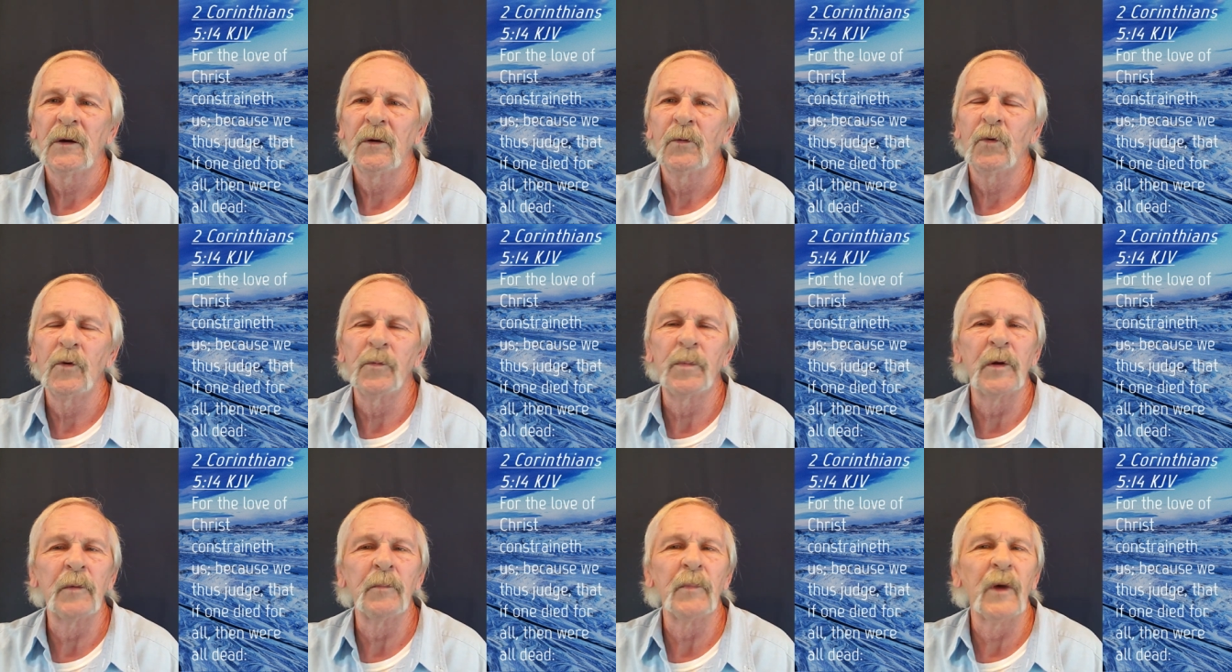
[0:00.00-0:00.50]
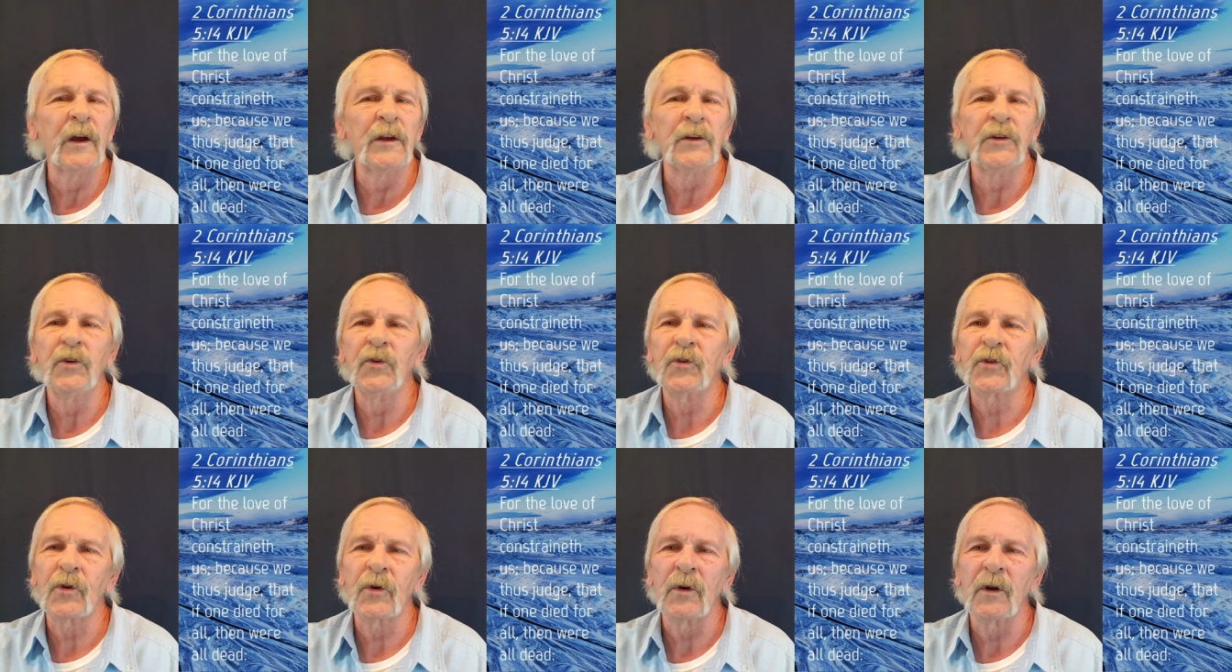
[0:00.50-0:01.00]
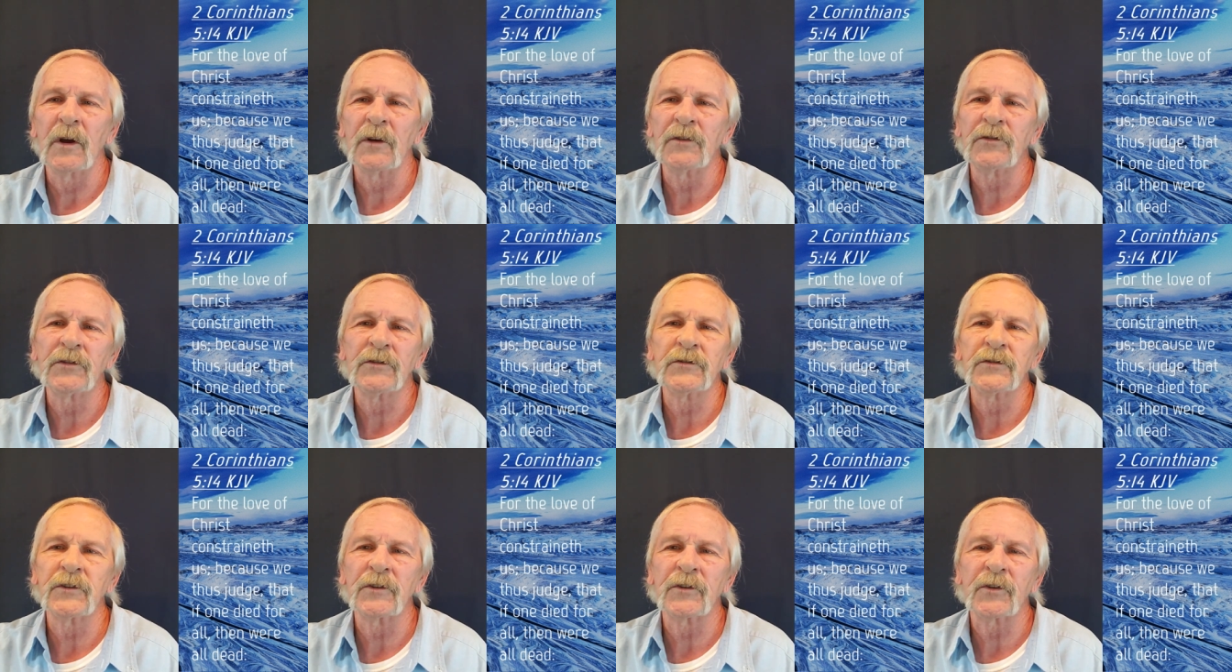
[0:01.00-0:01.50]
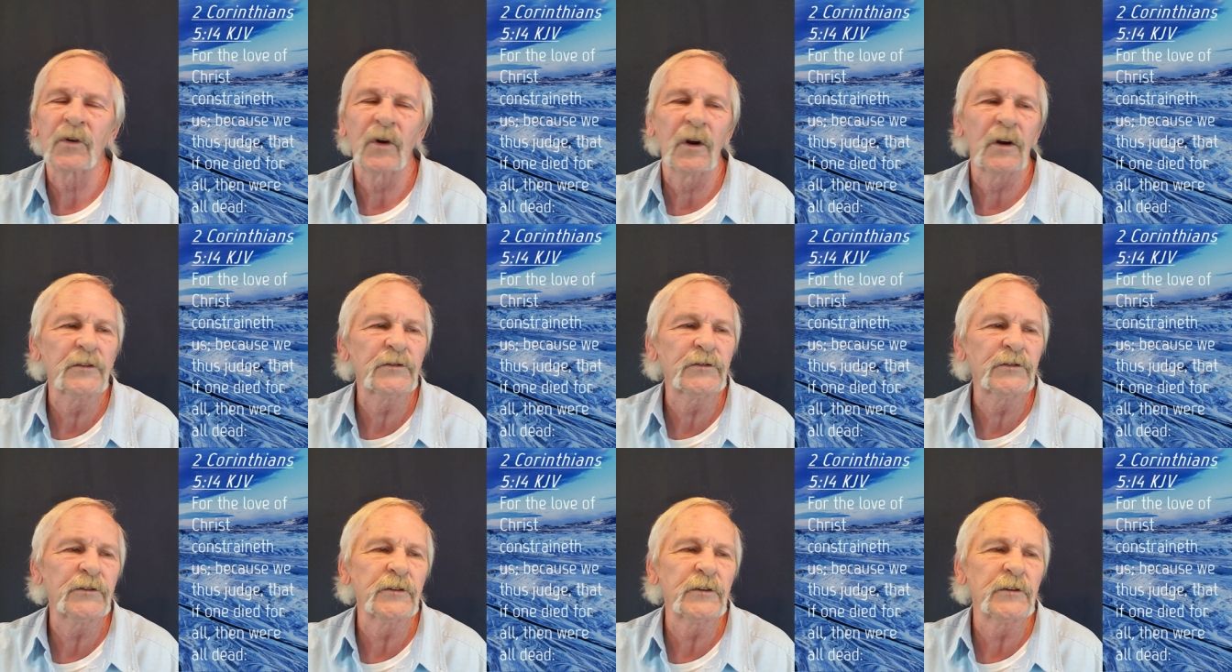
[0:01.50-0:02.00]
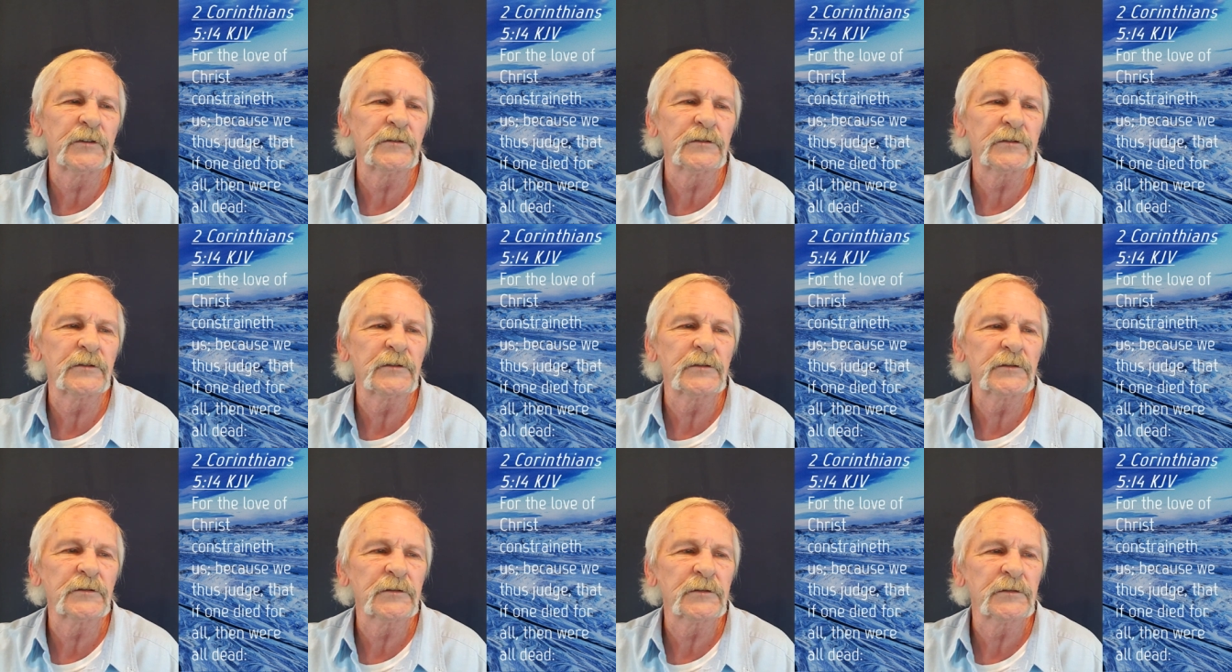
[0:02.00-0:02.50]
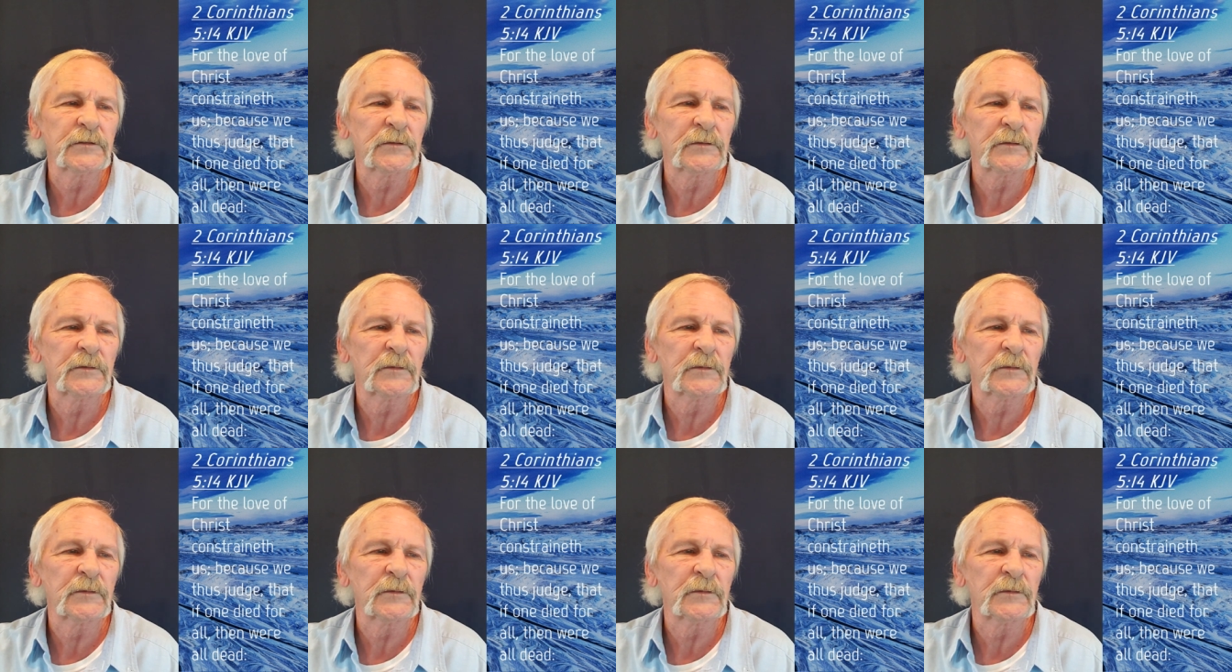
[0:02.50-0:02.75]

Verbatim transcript: We've been made new creations in Christ Jesus.